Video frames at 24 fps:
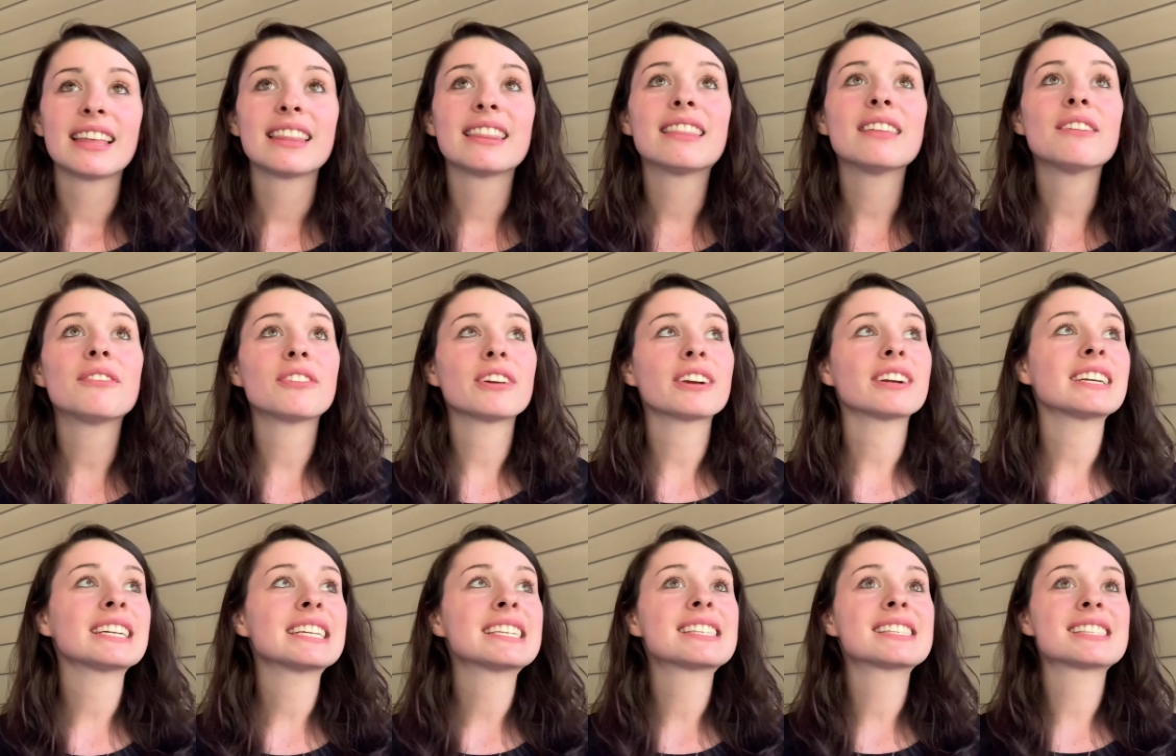the
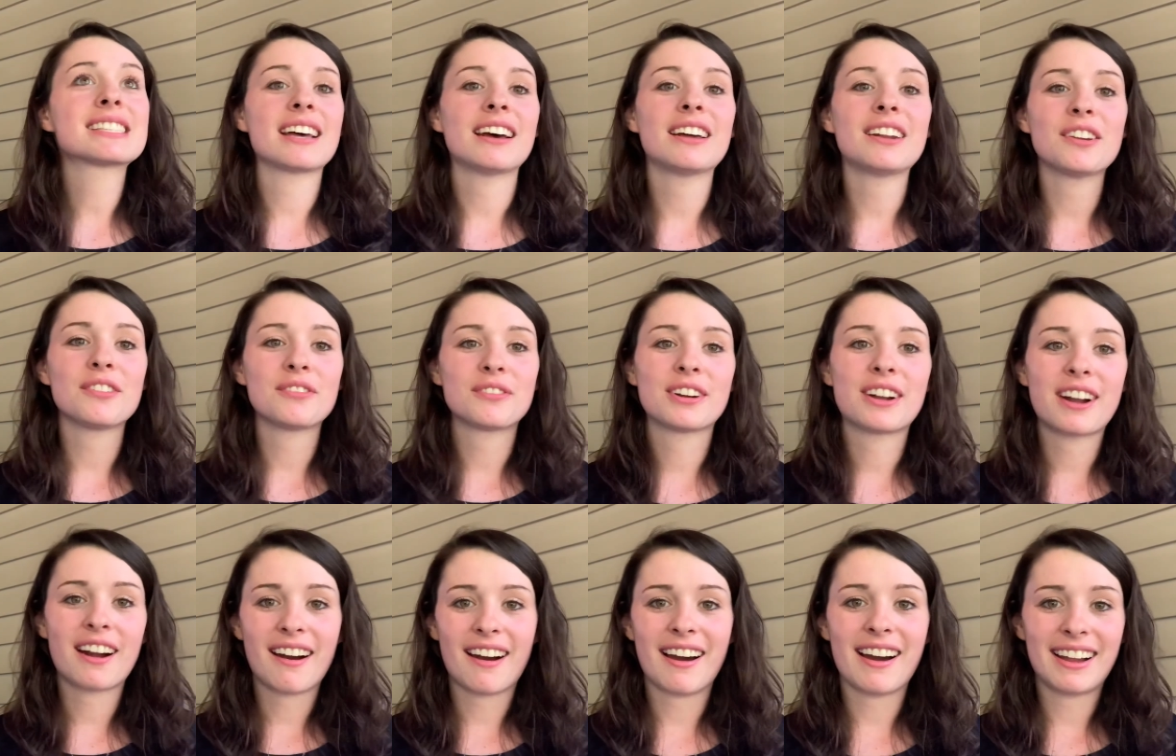very Son of
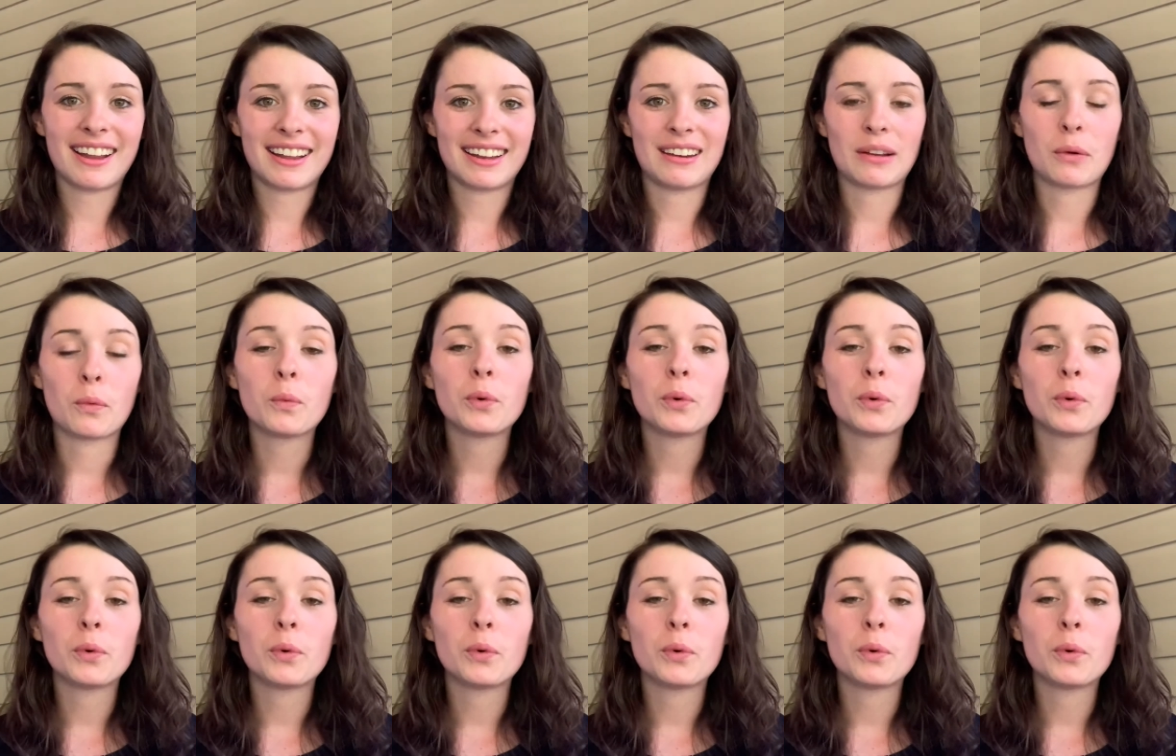God,